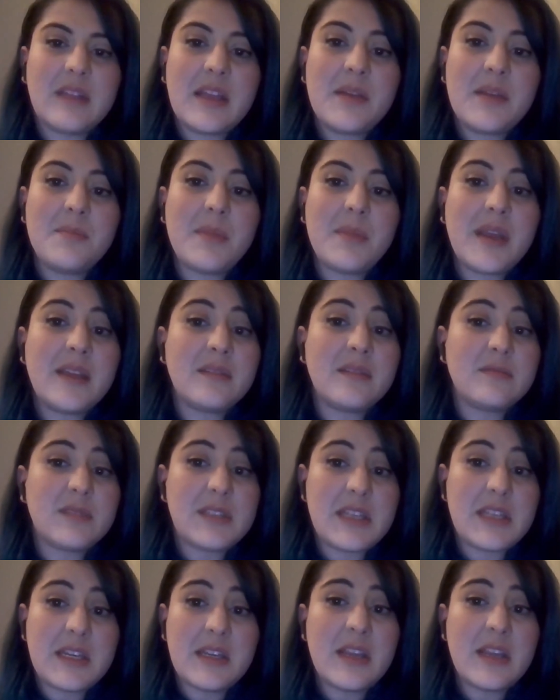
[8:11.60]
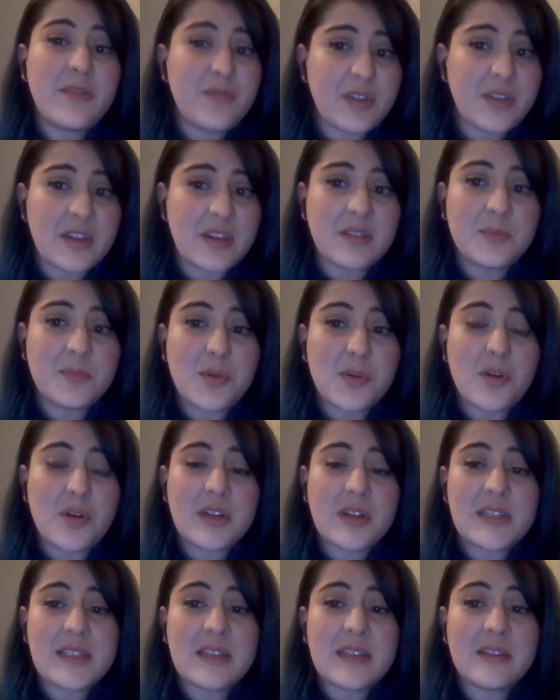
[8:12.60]
They made significant
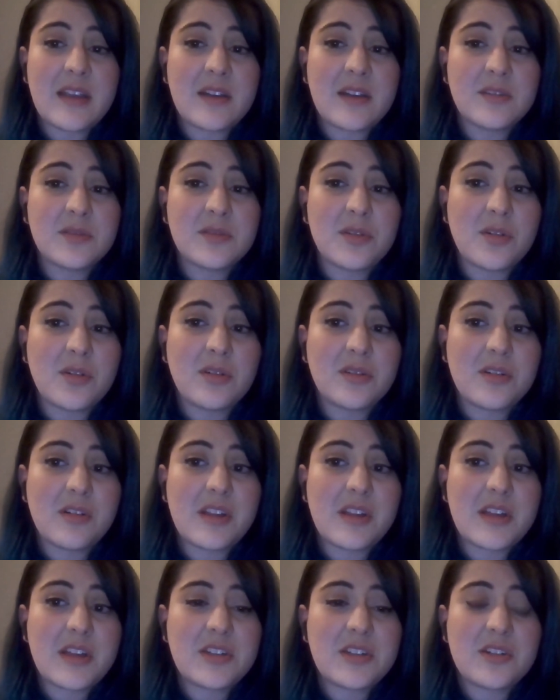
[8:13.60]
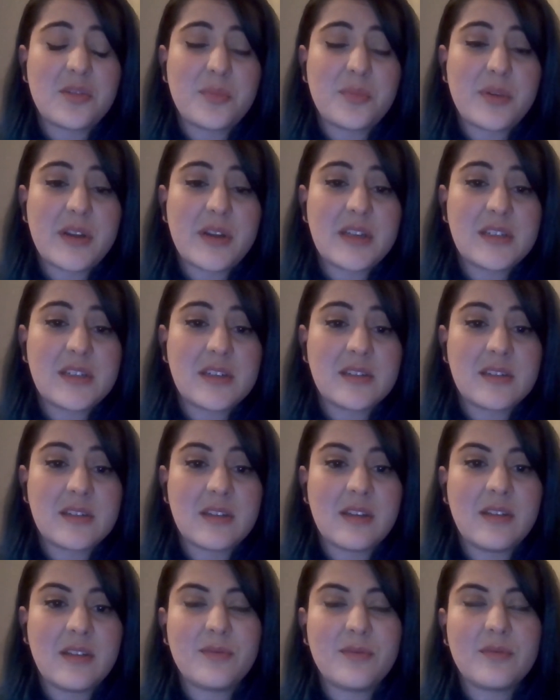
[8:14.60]
progress in their toll collection operations
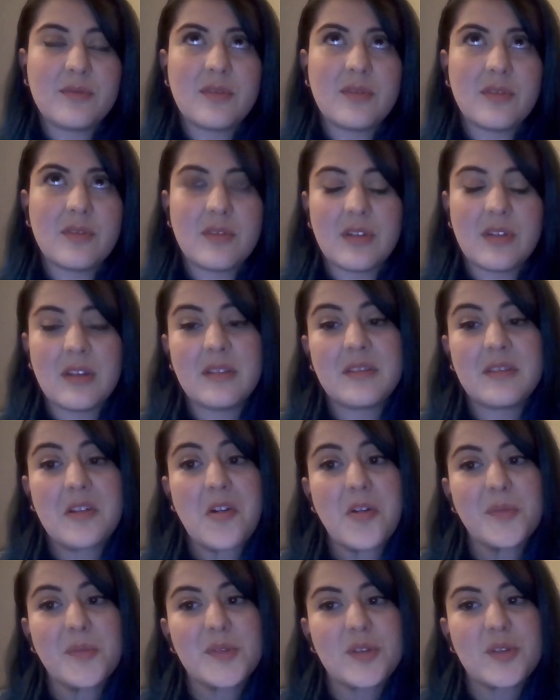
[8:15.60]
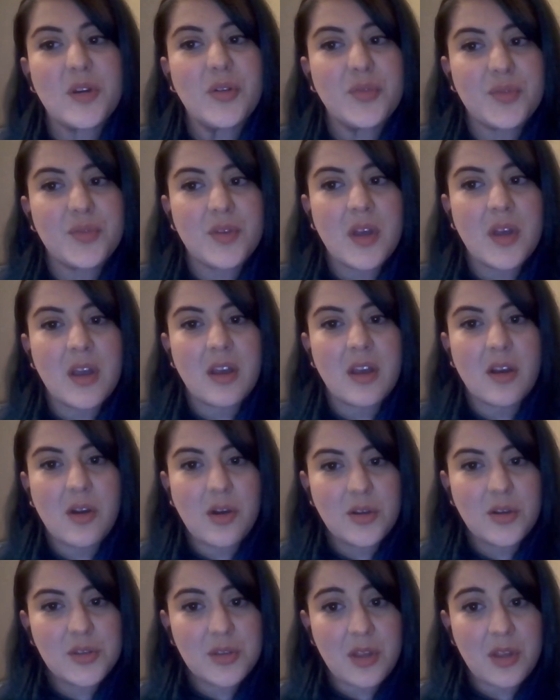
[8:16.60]
in terms of
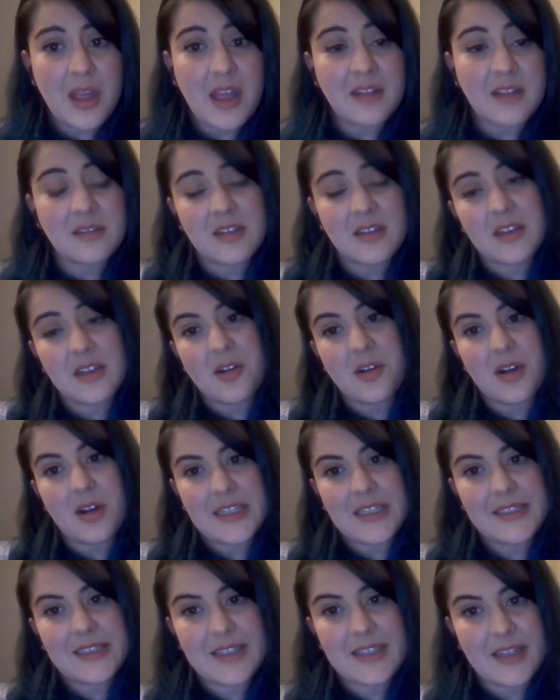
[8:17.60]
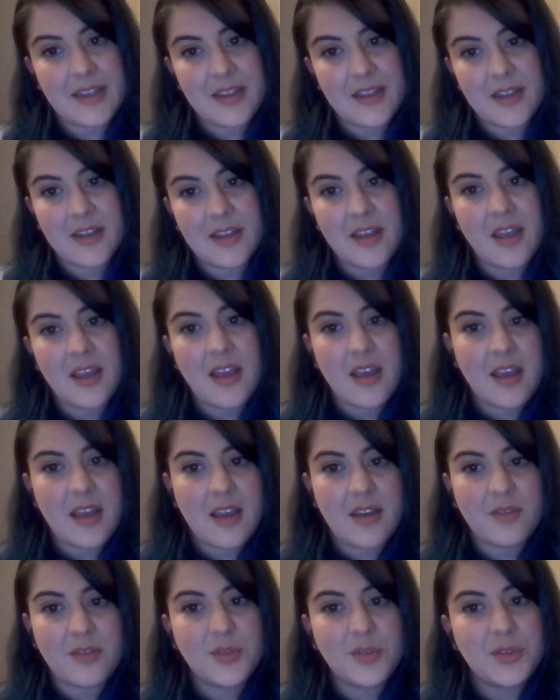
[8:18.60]
cost and the quality.
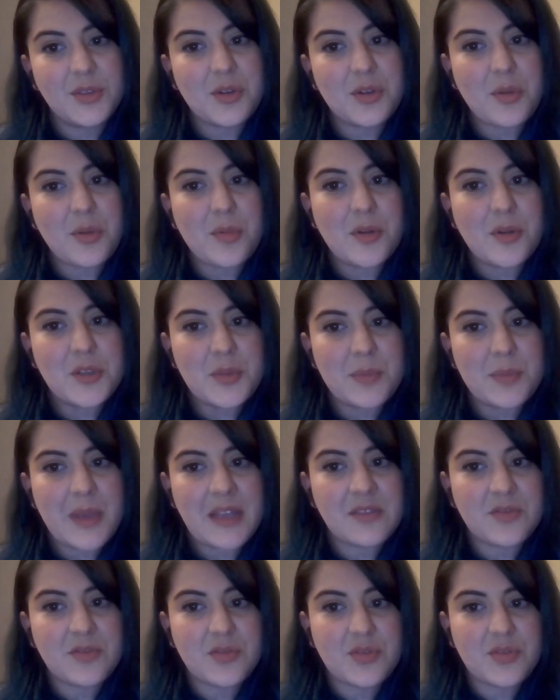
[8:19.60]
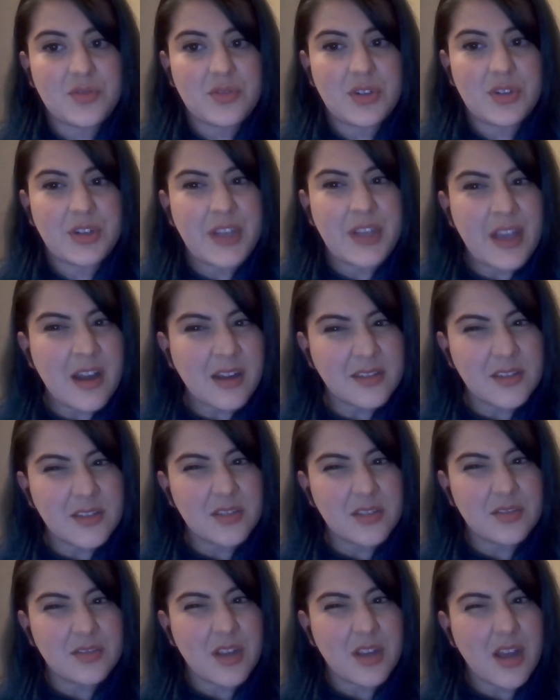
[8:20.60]
VooDoo robots made
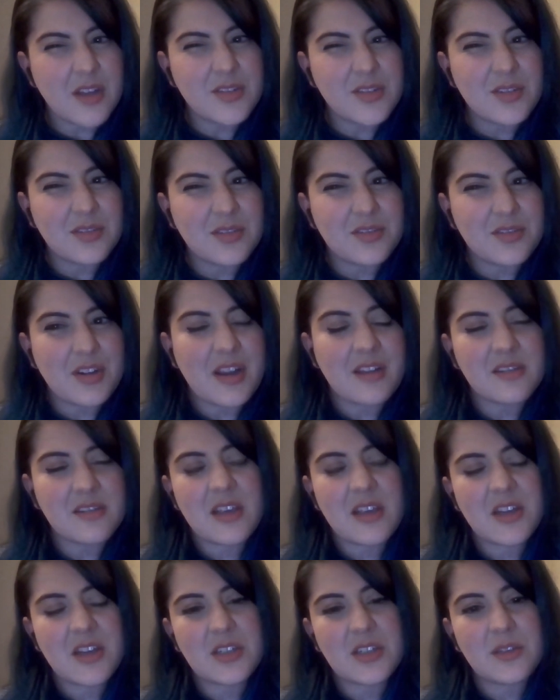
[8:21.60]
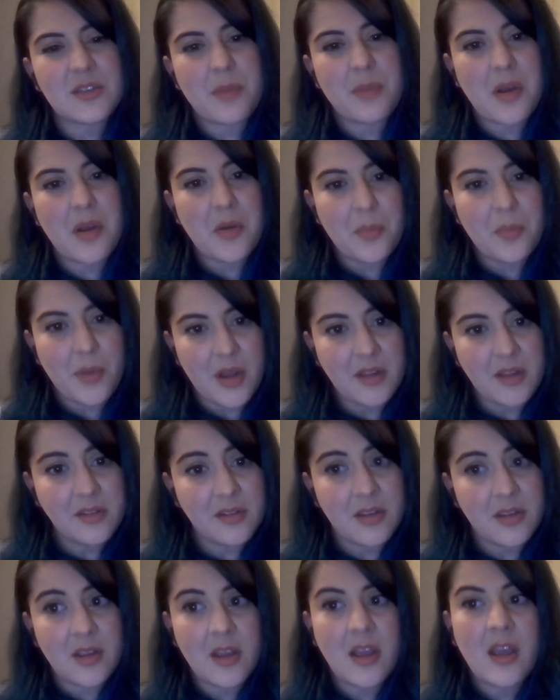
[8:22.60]
300,000 transactions per
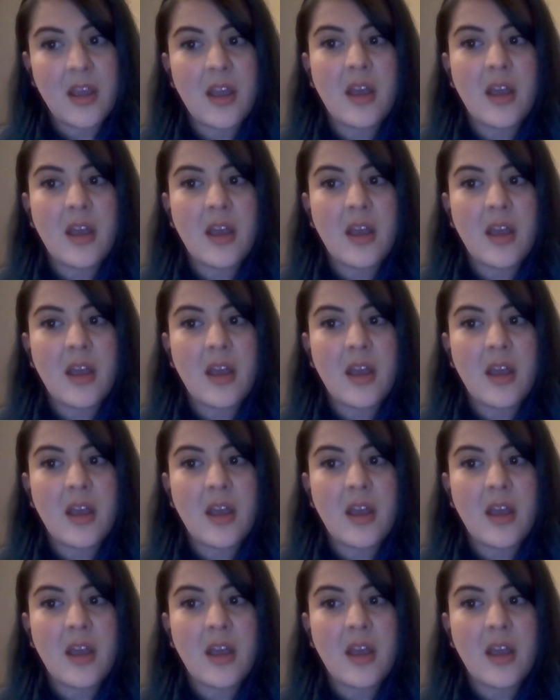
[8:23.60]
month,